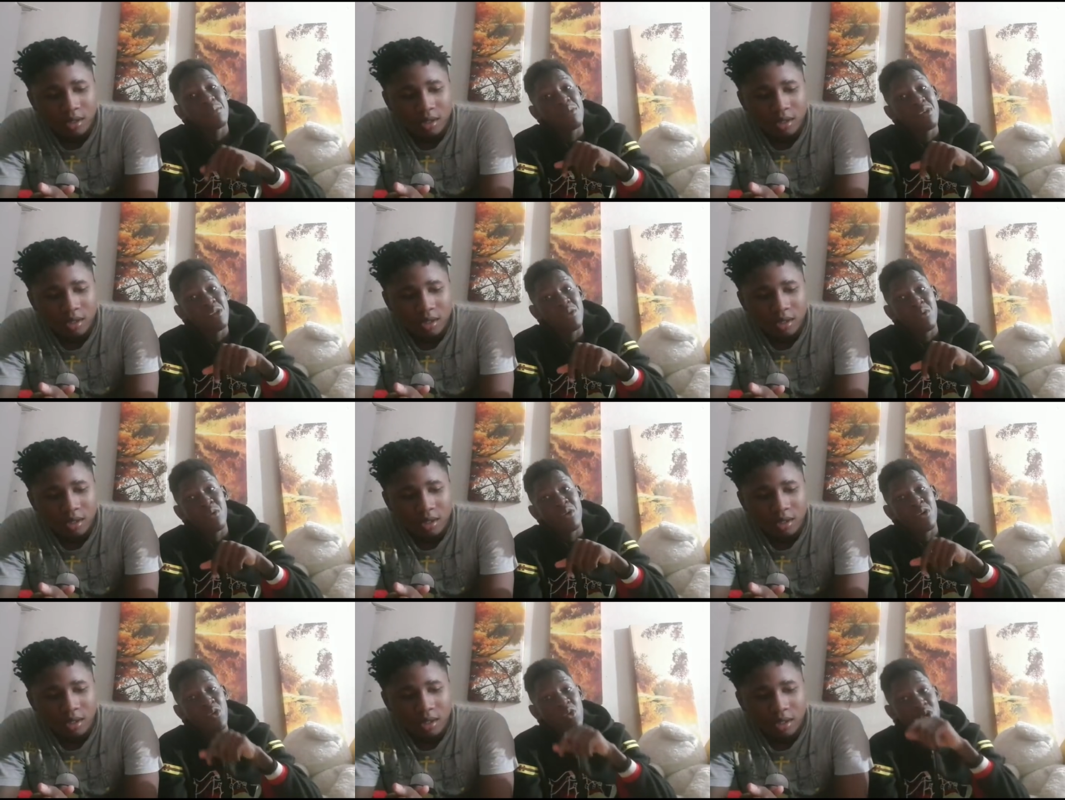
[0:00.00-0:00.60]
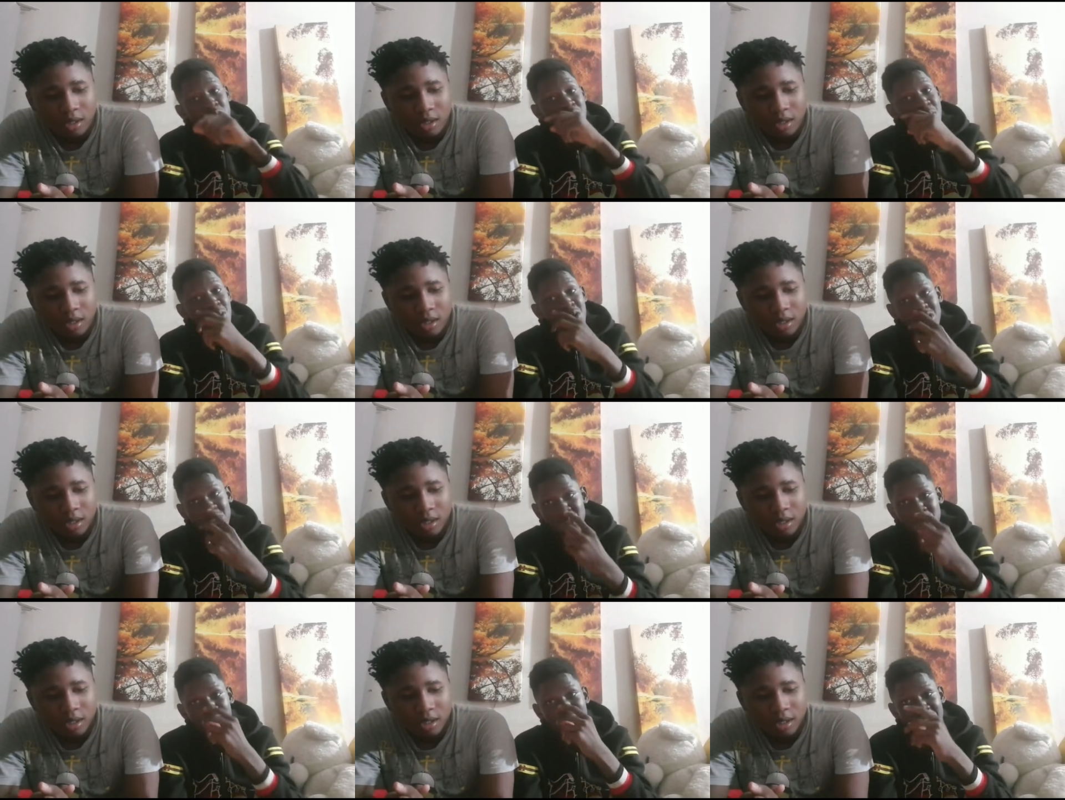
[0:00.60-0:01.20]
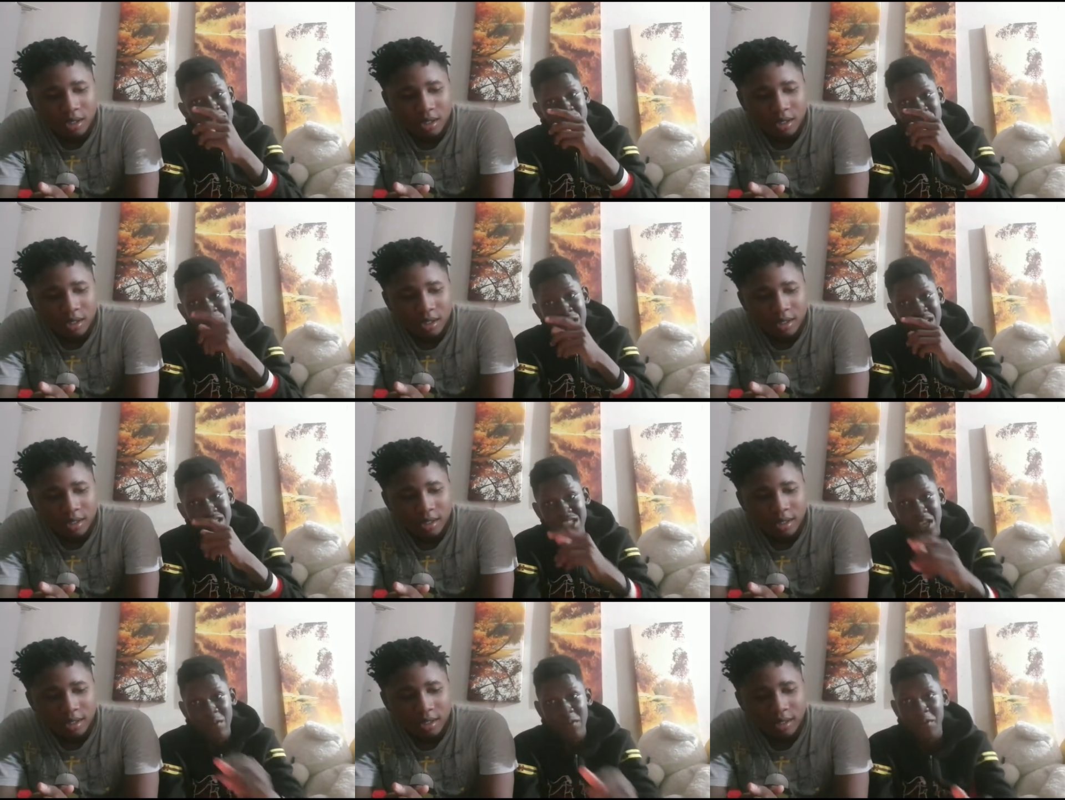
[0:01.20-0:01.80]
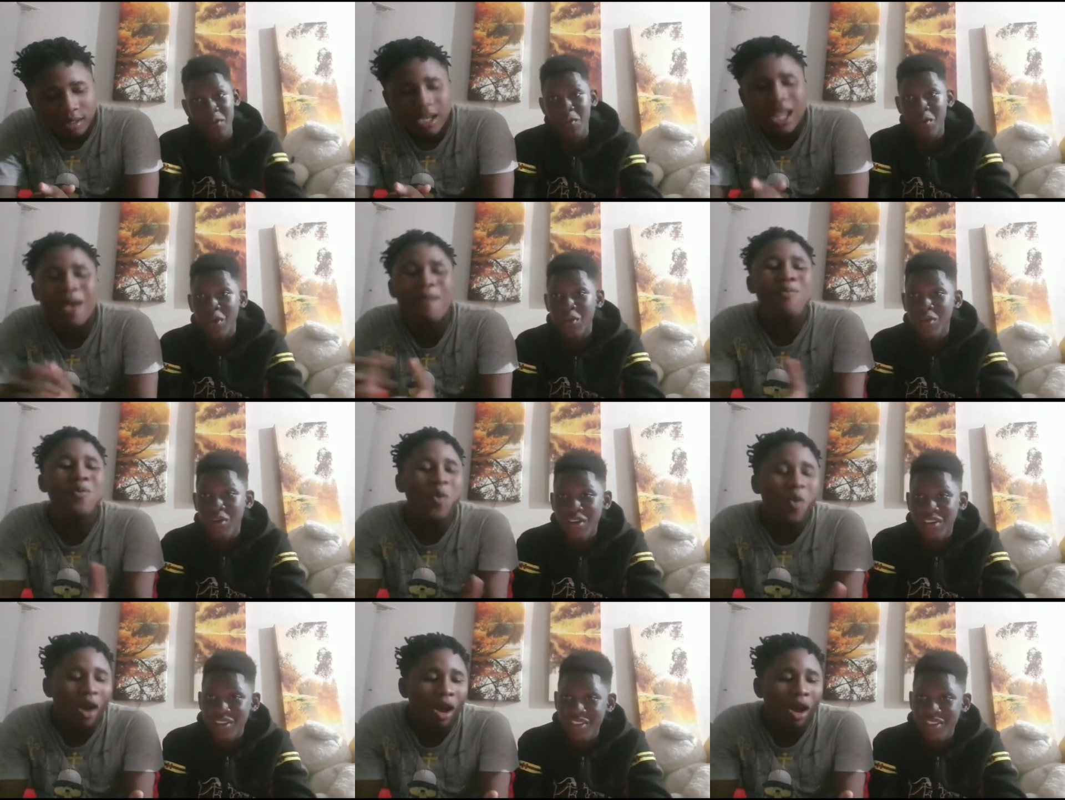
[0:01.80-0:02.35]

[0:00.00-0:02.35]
Speaker 1: below, you must know his reaction. Them know